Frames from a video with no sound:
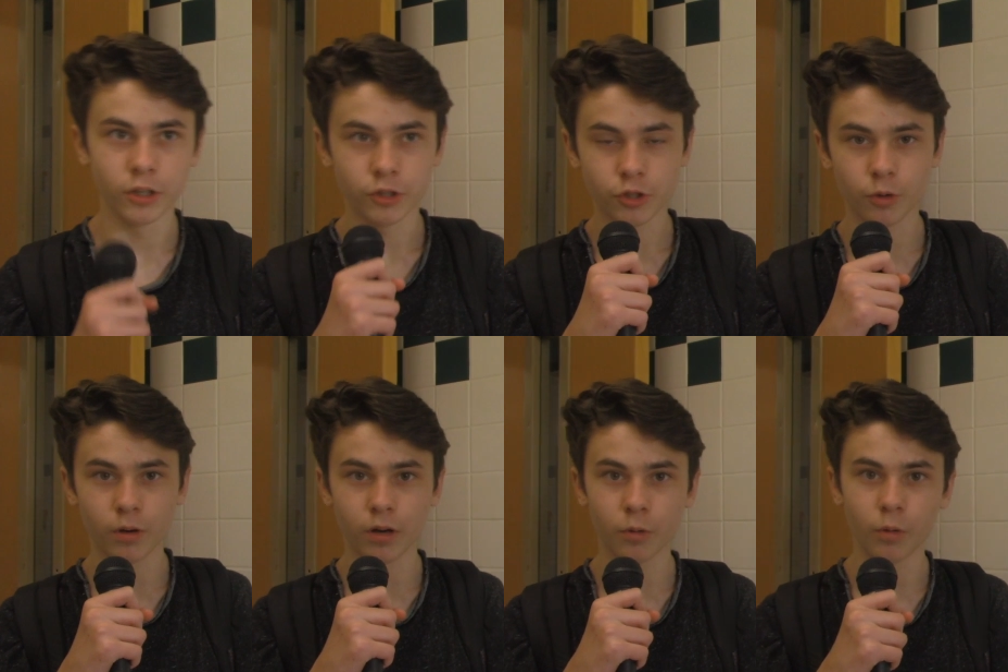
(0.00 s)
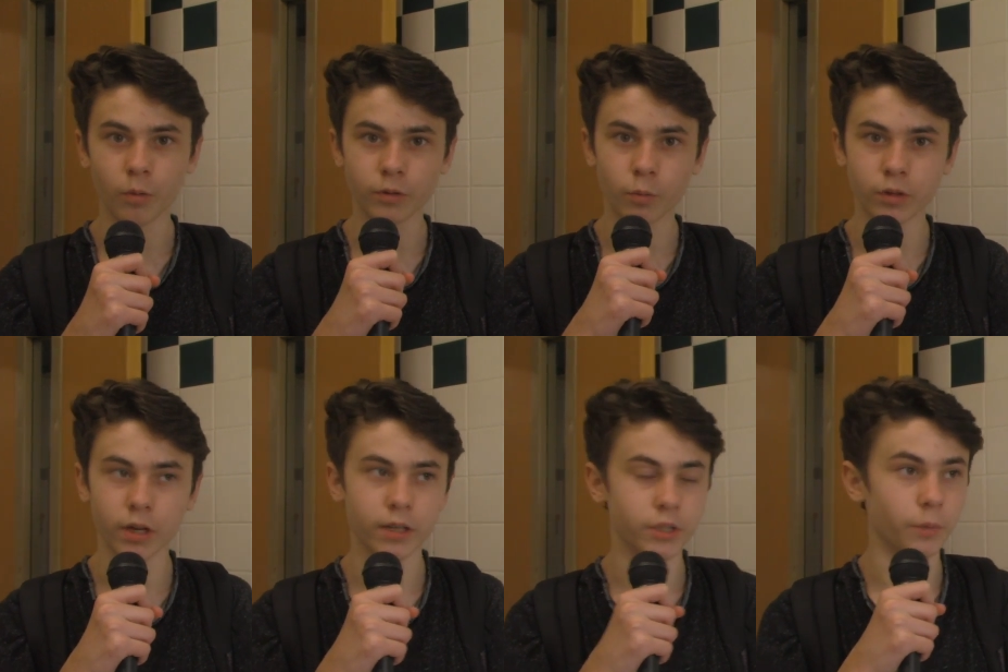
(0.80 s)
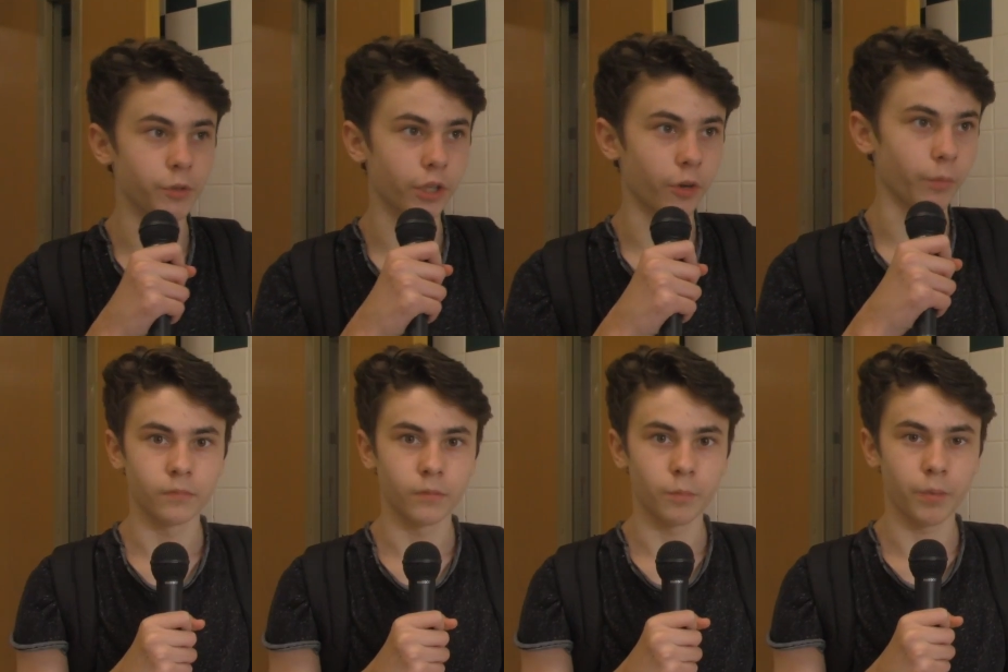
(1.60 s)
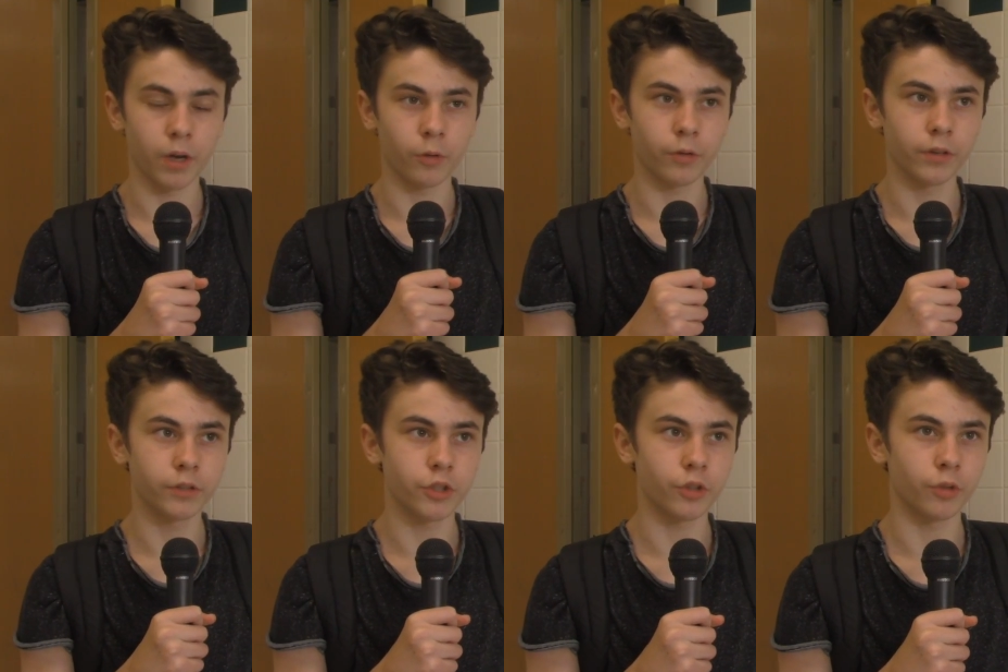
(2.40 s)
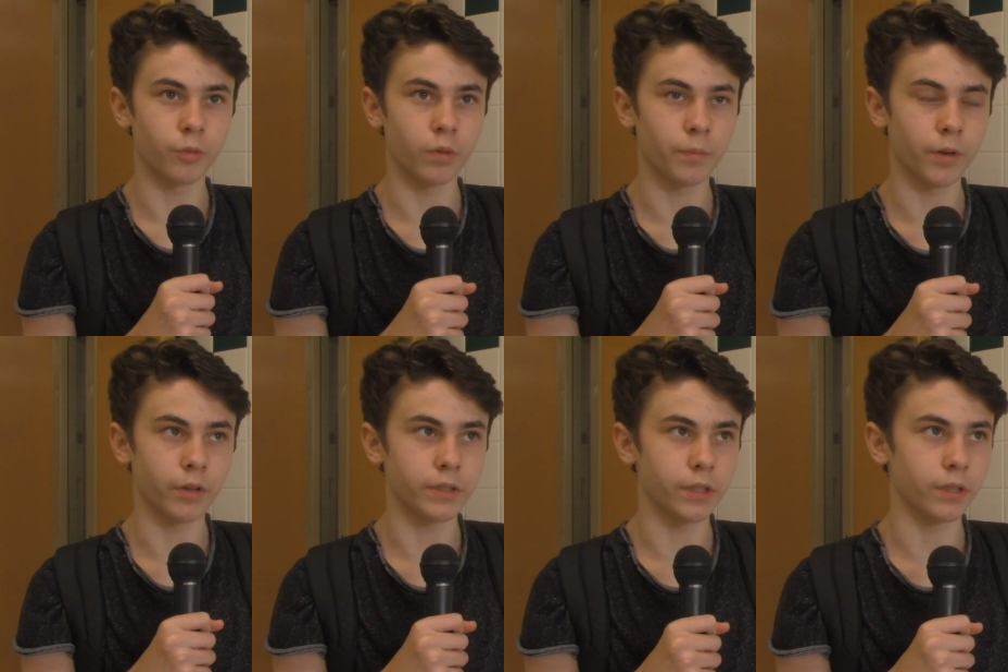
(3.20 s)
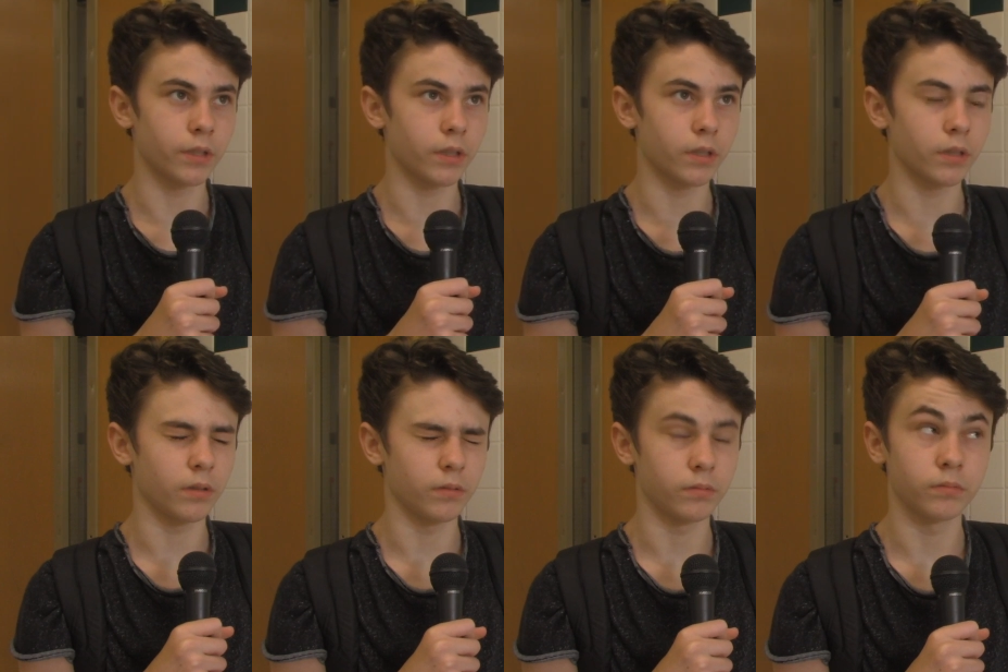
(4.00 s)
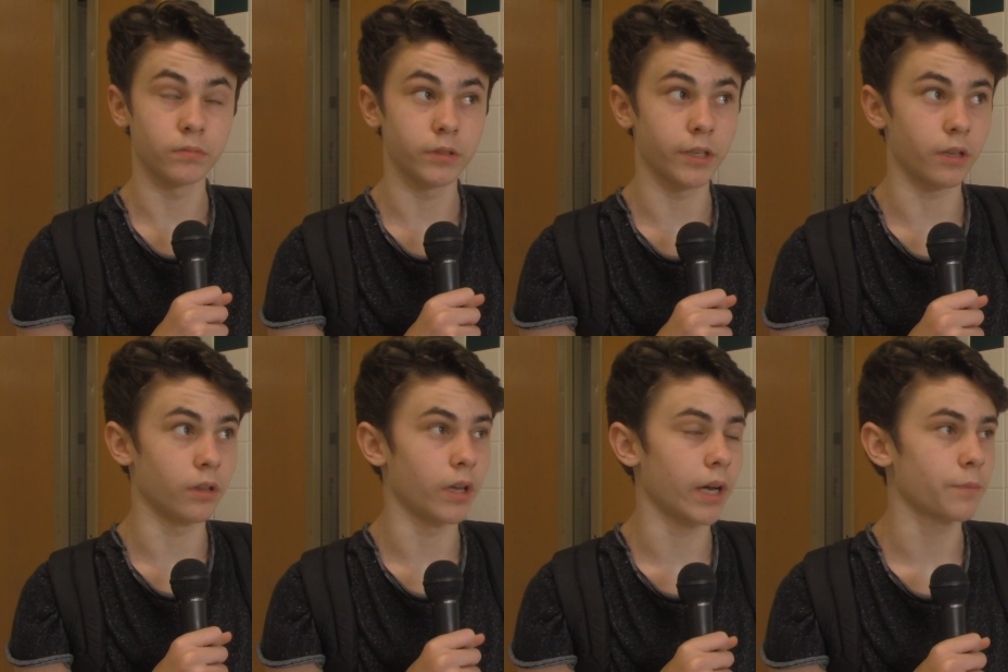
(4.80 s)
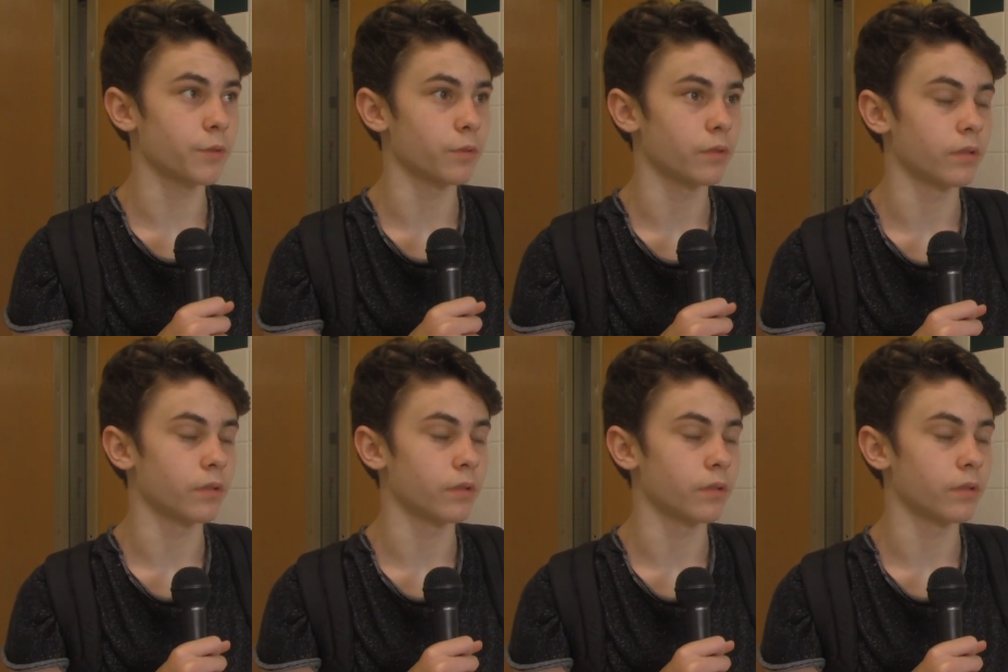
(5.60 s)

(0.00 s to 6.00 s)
So what subject are we talking? The power grid. So what about it? Did it collapse or?